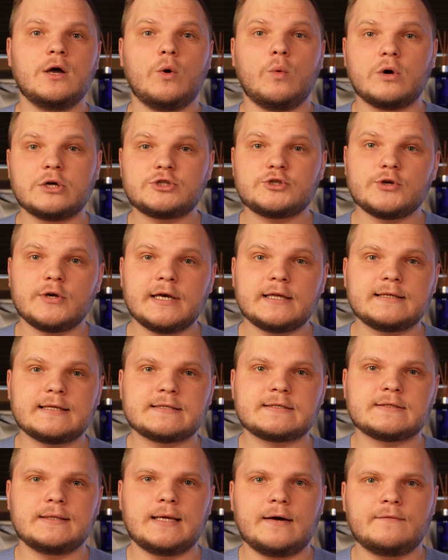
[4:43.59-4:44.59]
Once you hit
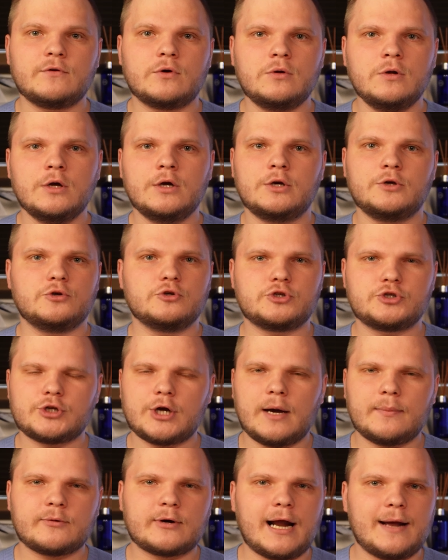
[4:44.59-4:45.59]
this level, you
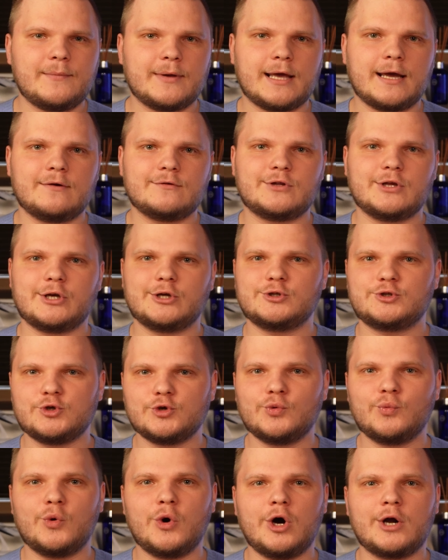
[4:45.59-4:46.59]
stop cramming everything into
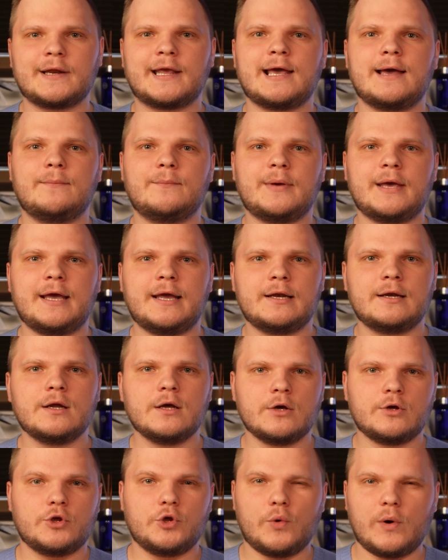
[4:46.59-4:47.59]
1 campaign.
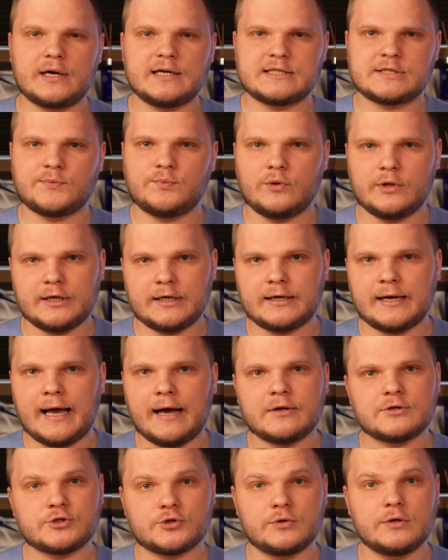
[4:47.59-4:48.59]
You want to split it
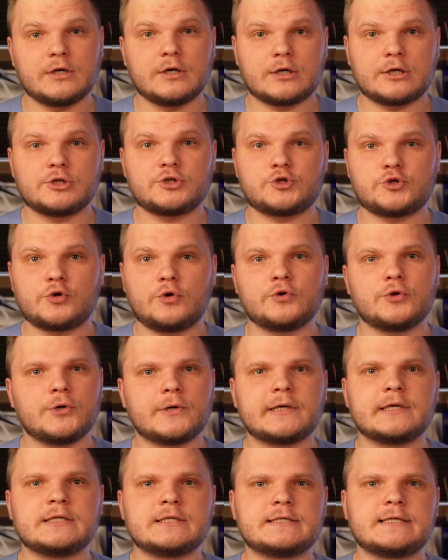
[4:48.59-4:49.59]
out so you could control
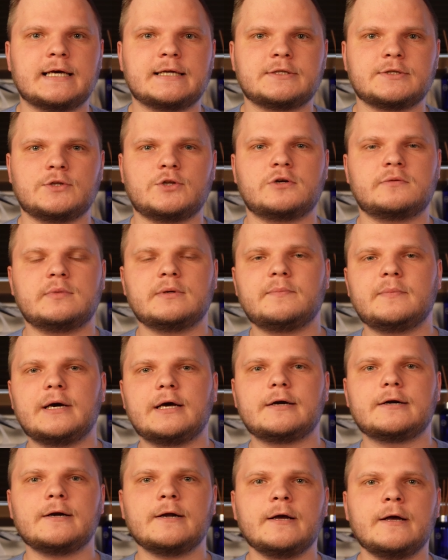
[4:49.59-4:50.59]
your intent a little bit
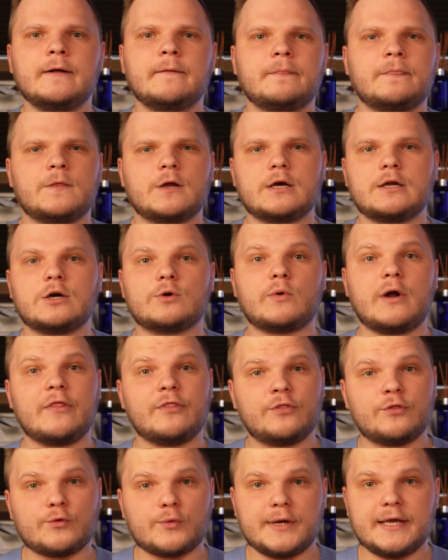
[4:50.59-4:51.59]
better. You're going to run
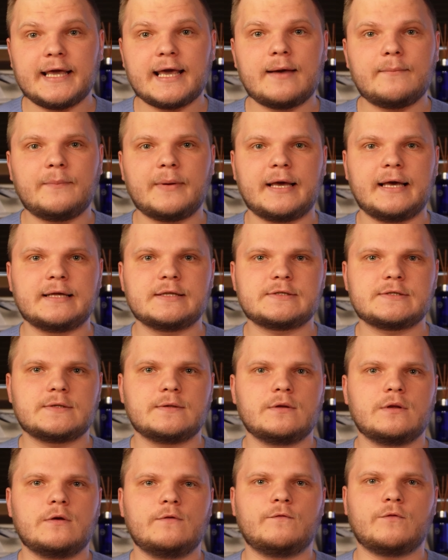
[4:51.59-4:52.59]
3 campaigns
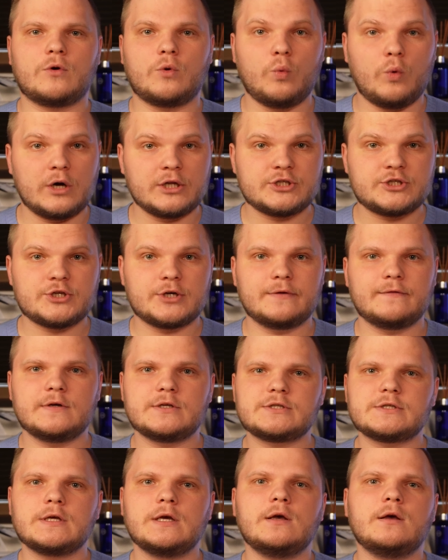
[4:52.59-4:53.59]
for 1
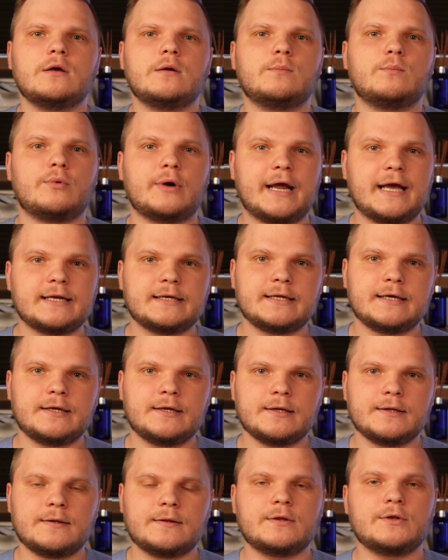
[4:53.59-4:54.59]
service:
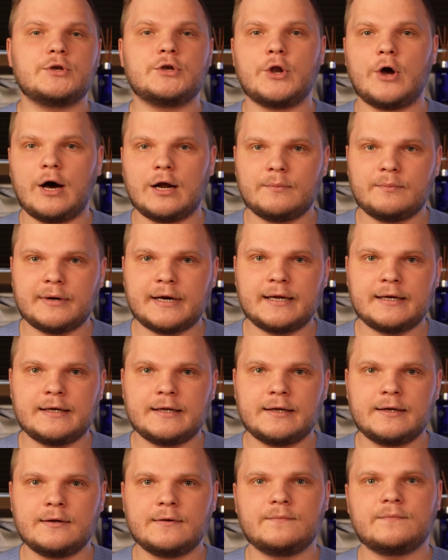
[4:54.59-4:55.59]
branded,
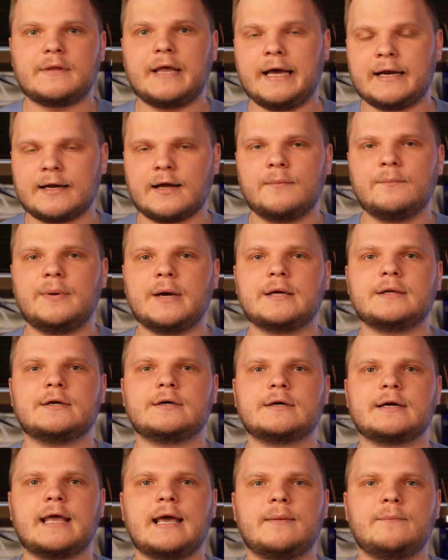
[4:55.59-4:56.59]
non-branded, and
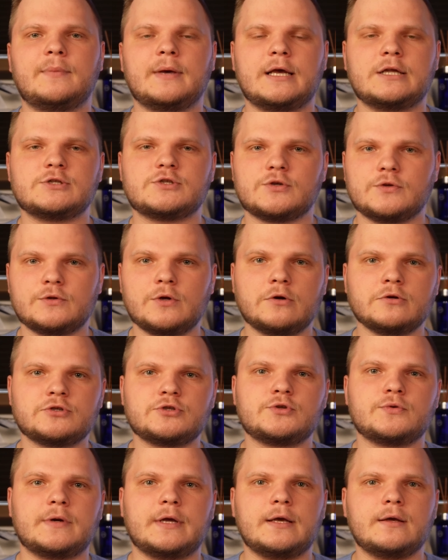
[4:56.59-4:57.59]
competitor campaigns. So those
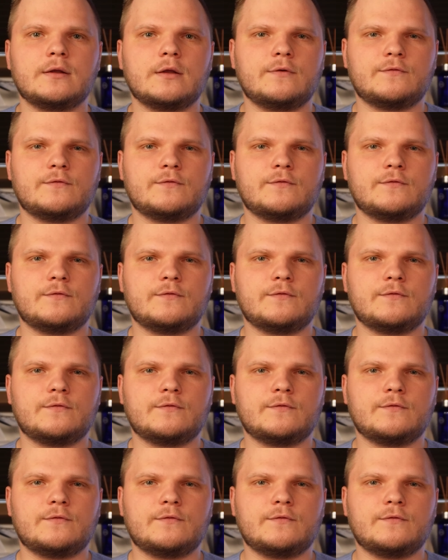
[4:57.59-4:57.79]
3.